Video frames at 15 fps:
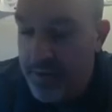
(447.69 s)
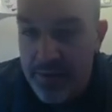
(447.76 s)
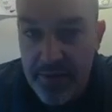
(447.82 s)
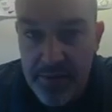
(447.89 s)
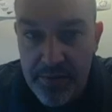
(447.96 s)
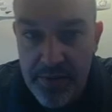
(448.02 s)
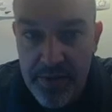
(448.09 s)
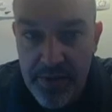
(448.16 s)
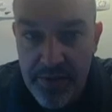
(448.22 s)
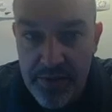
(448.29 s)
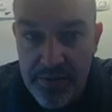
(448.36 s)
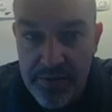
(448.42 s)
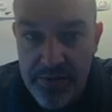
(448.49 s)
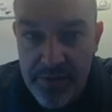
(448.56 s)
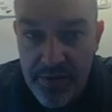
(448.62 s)
There we go.
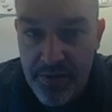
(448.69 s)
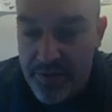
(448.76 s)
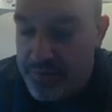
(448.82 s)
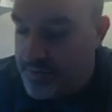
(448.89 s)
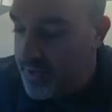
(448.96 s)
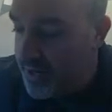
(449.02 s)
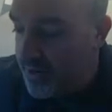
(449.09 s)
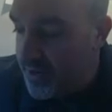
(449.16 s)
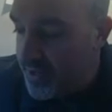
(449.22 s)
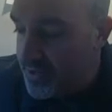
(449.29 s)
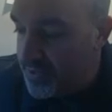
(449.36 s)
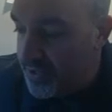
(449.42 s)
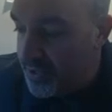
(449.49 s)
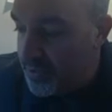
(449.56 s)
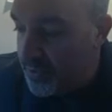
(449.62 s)
So now he has a
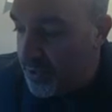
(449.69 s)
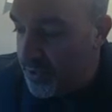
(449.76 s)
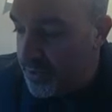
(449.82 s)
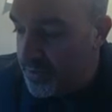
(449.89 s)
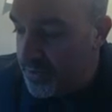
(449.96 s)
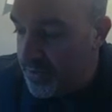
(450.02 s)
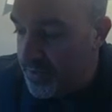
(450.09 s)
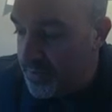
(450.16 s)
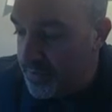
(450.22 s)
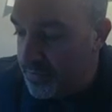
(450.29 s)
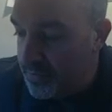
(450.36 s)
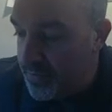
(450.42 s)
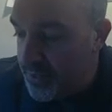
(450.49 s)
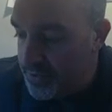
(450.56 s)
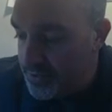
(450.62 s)
little more
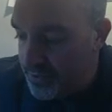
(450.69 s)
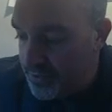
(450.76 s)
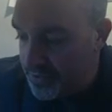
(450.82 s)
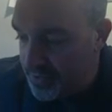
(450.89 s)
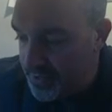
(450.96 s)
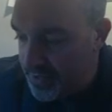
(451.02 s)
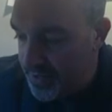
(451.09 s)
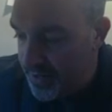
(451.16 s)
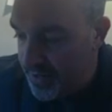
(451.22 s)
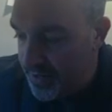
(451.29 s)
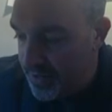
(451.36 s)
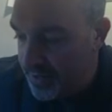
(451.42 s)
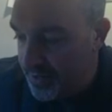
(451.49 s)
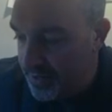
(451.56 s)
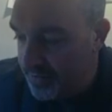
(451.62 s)
muscles there.